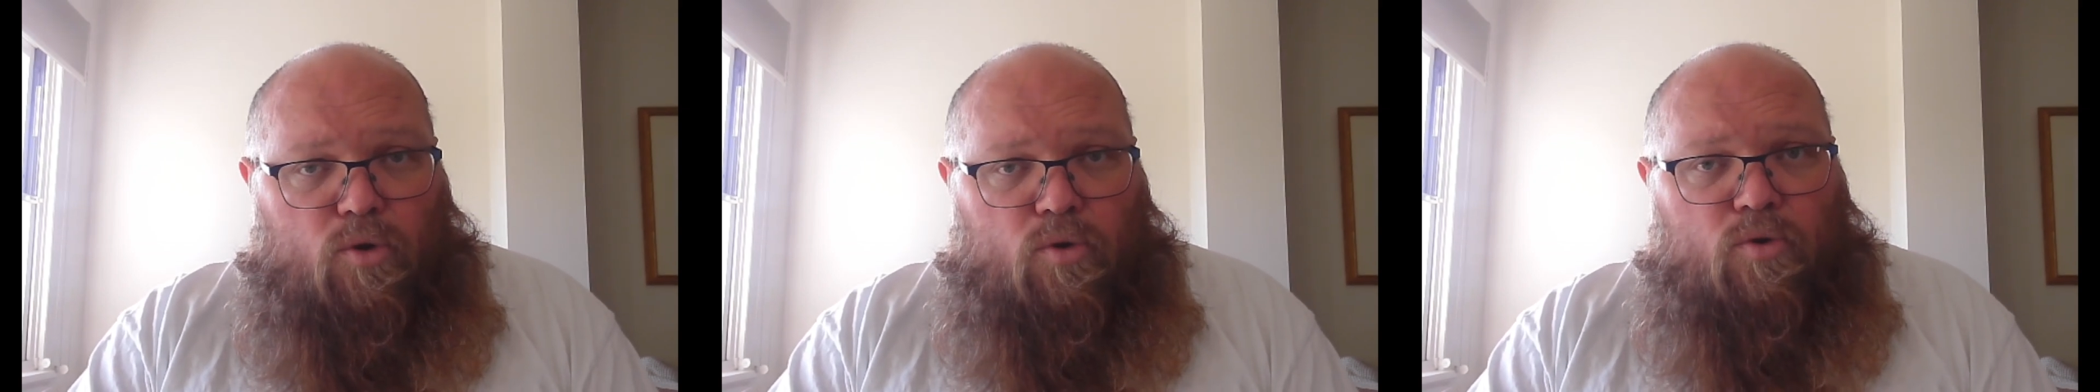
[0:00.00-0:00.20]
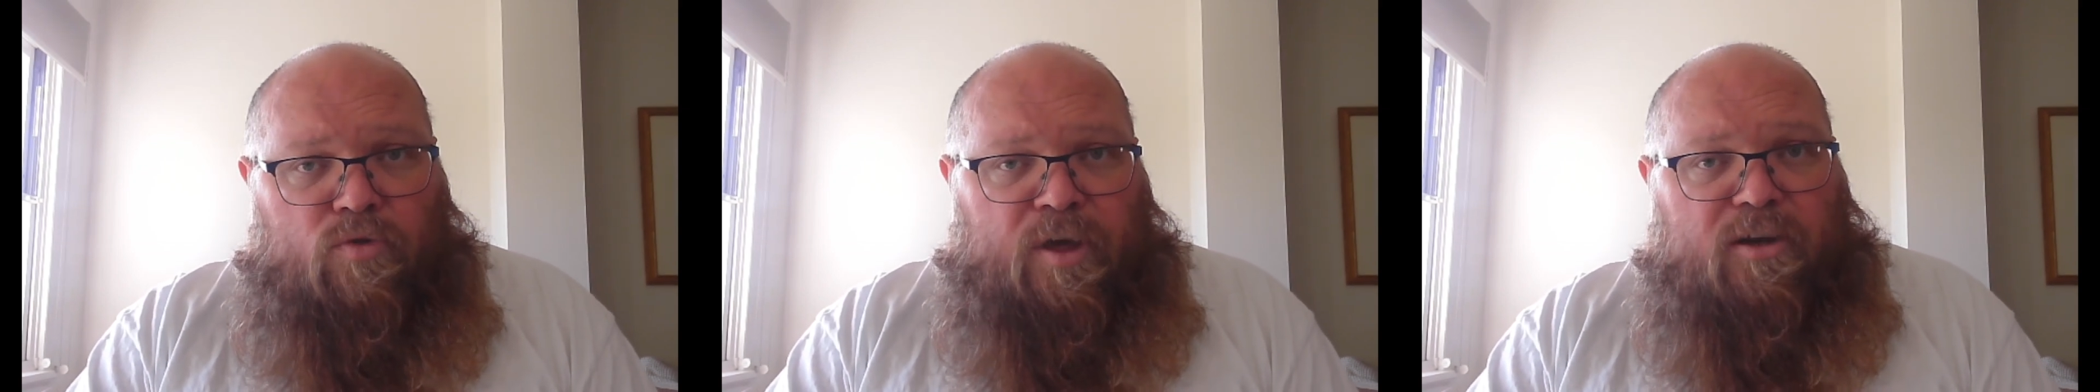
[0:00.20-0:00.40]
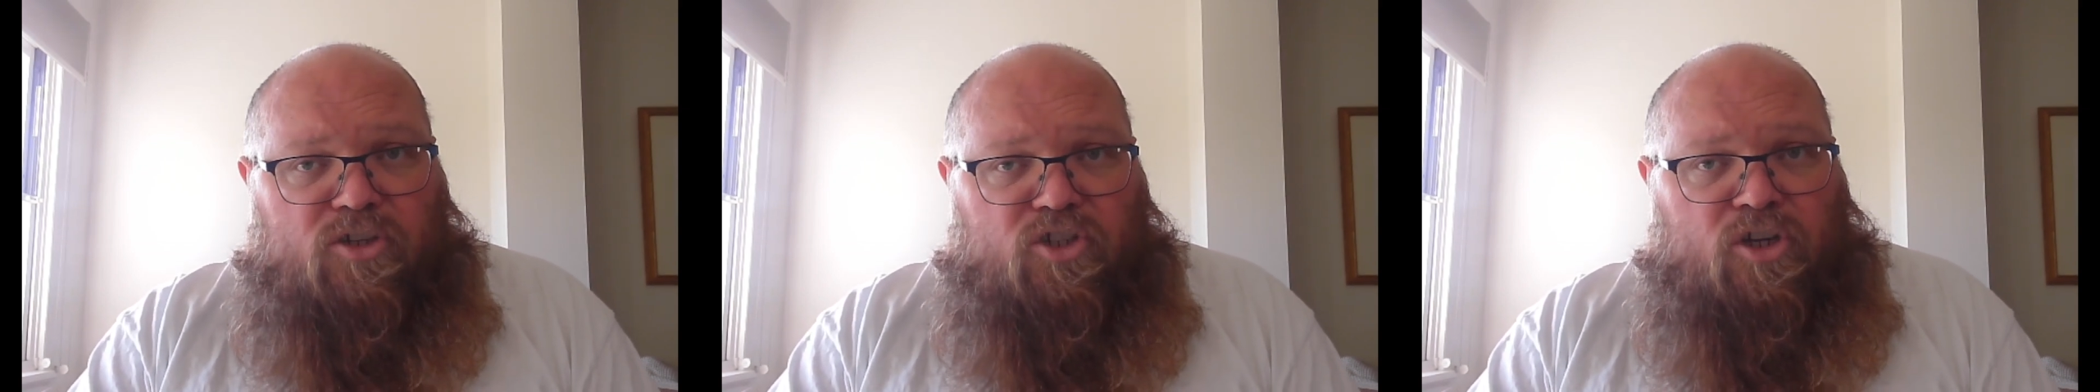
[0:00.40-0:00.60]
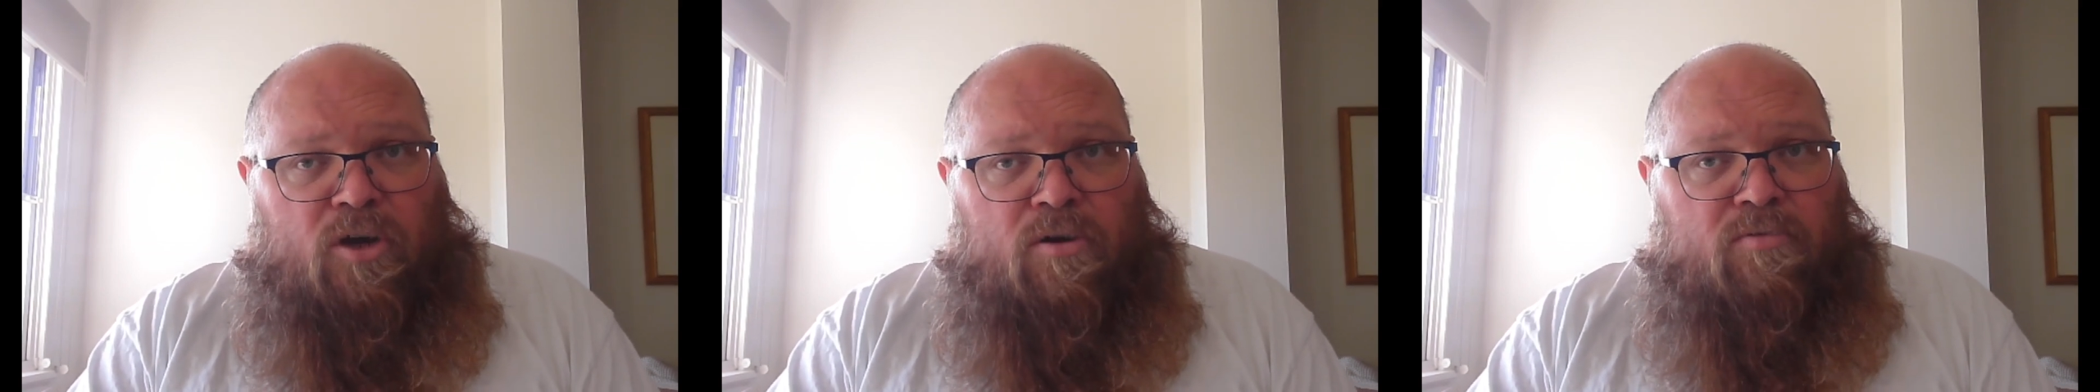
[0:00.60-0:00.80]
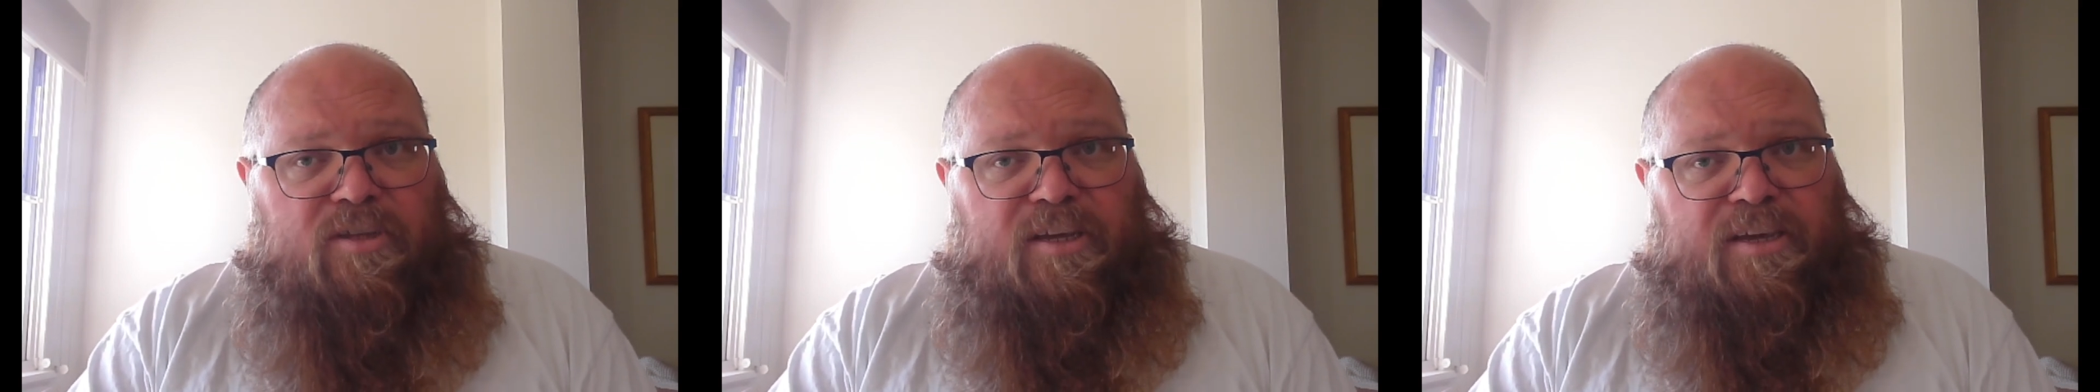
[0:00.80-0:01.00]
who that
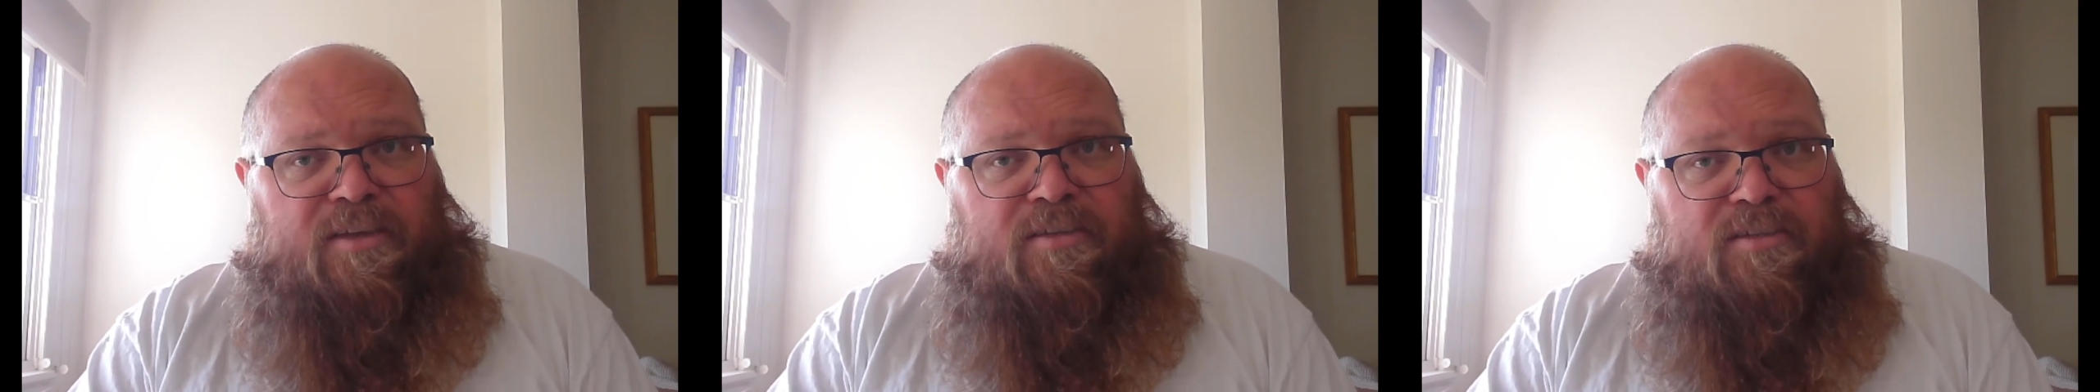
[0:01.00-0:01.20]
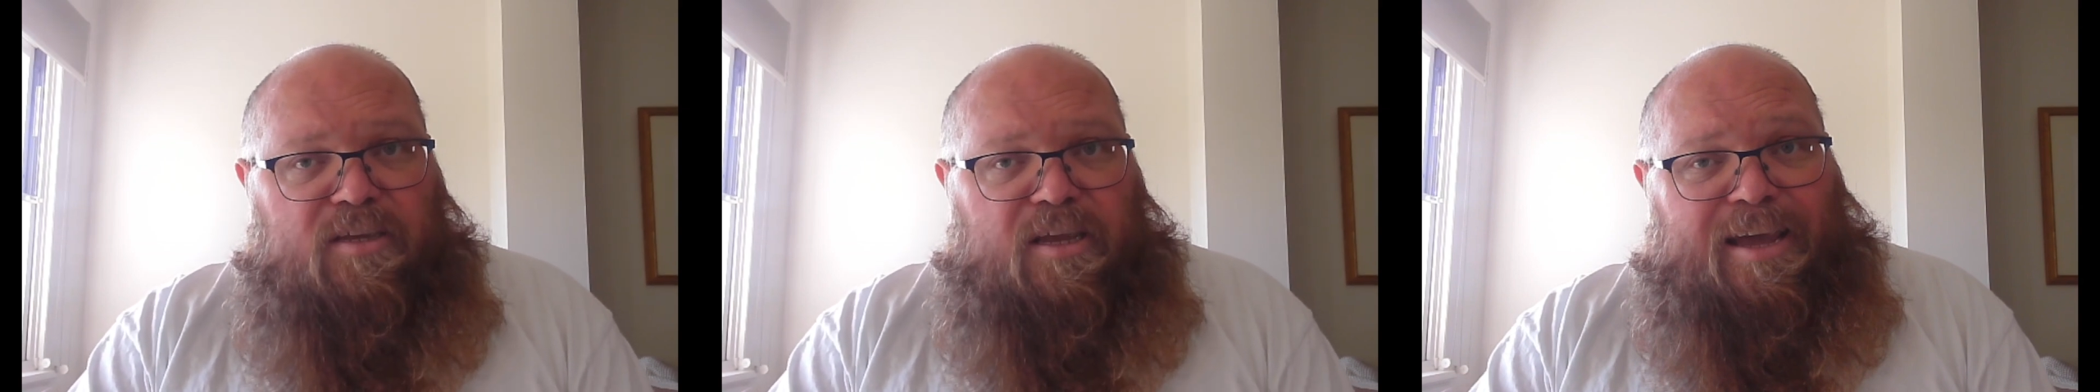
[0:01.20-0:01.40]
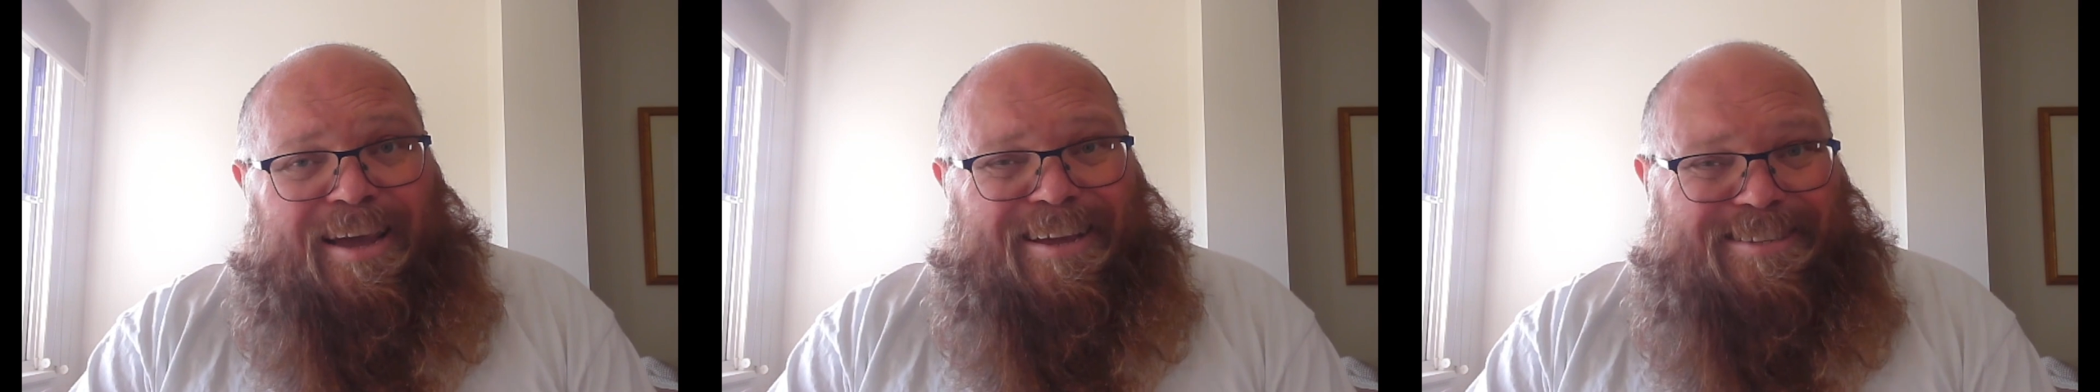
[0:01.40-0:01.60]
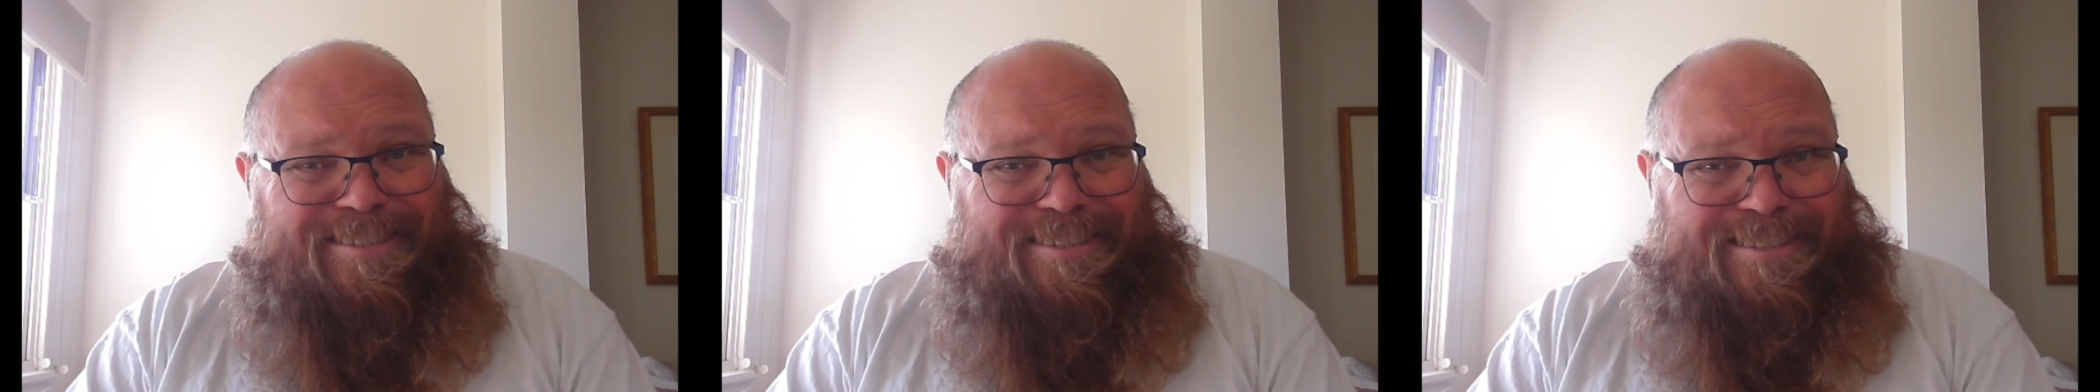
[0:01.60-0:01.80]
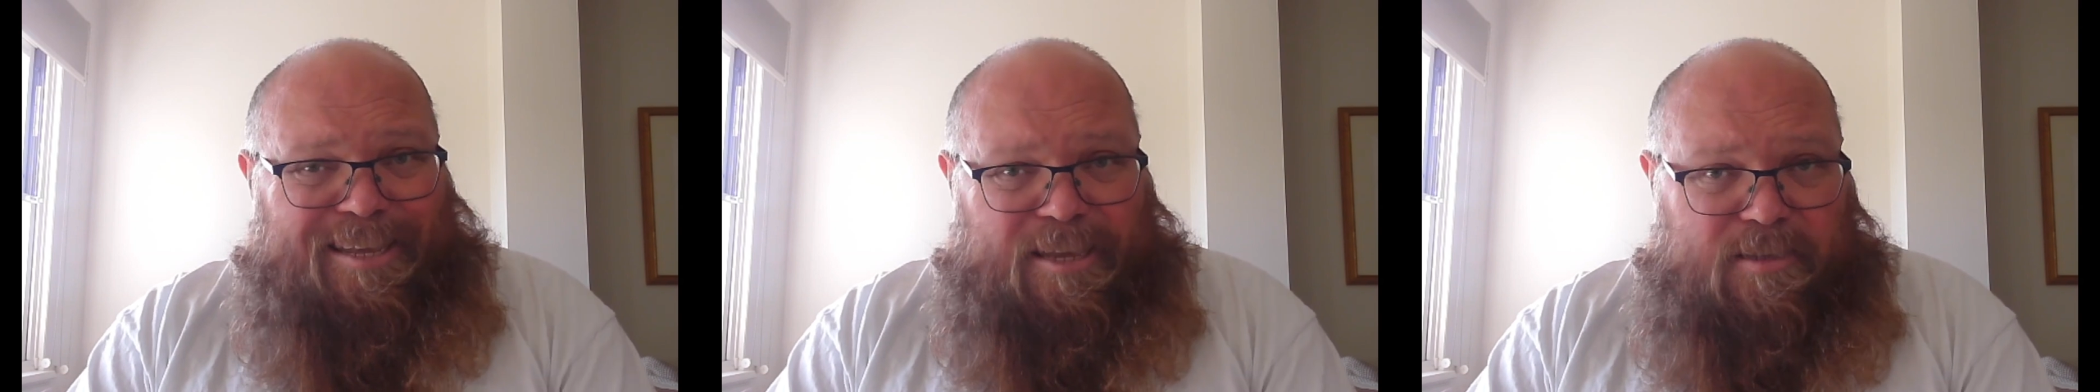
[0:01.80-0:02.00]
child is at
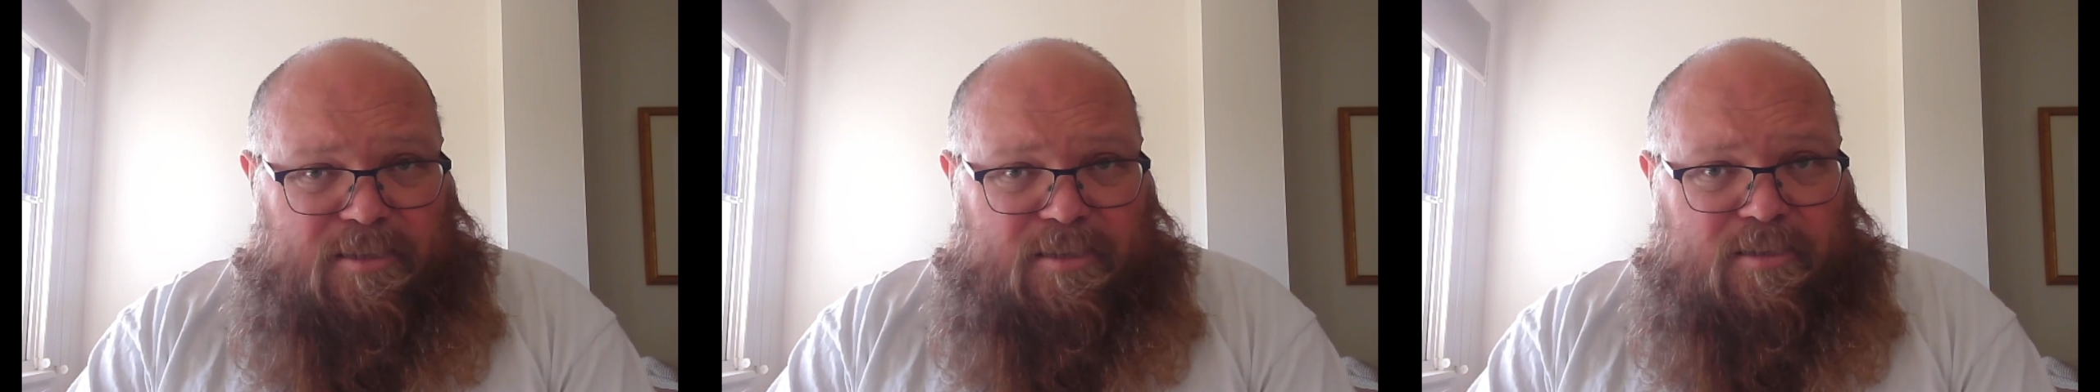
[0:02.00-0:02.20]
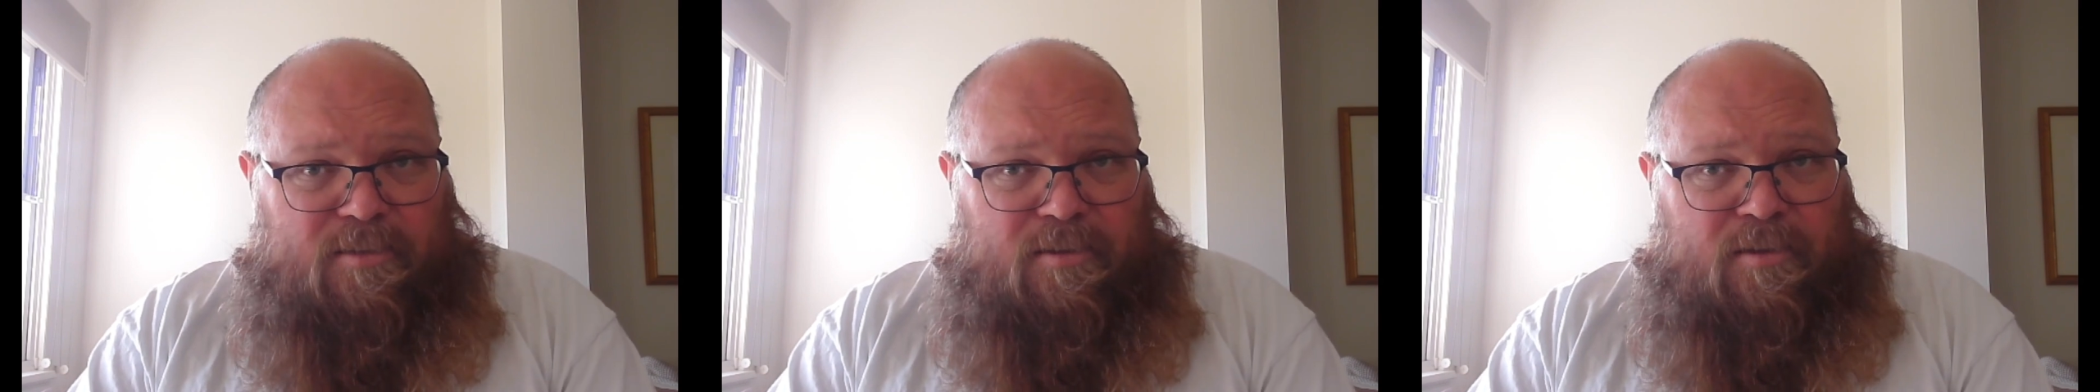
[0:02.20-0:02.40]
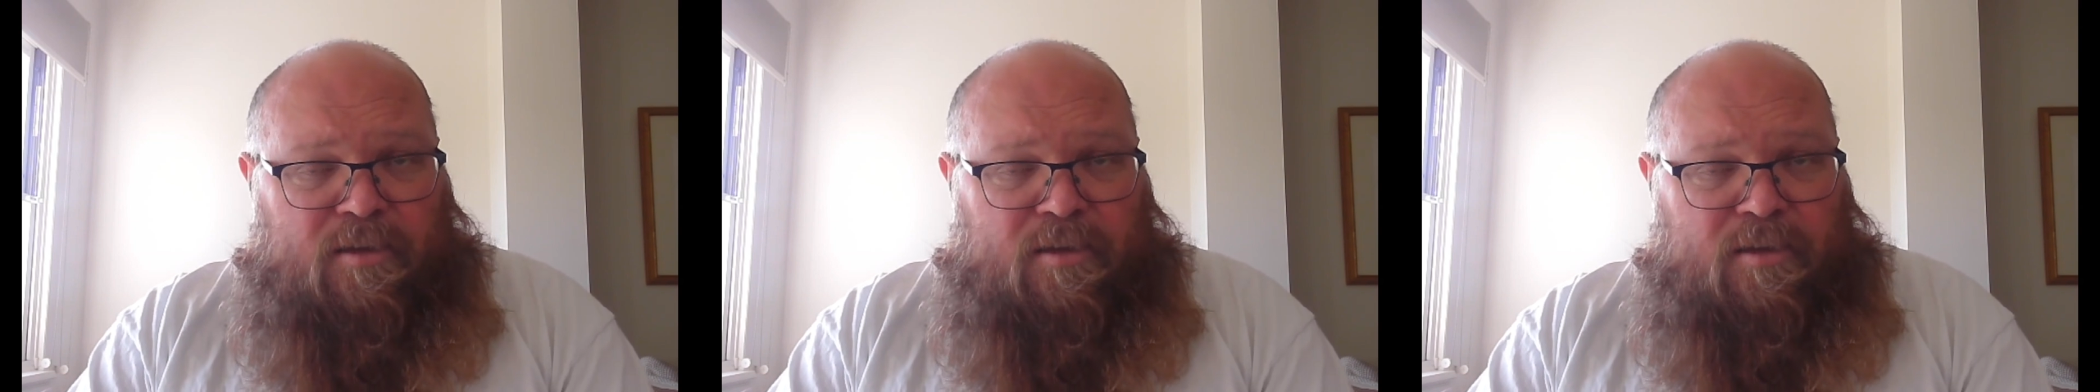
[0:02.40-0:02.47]
6.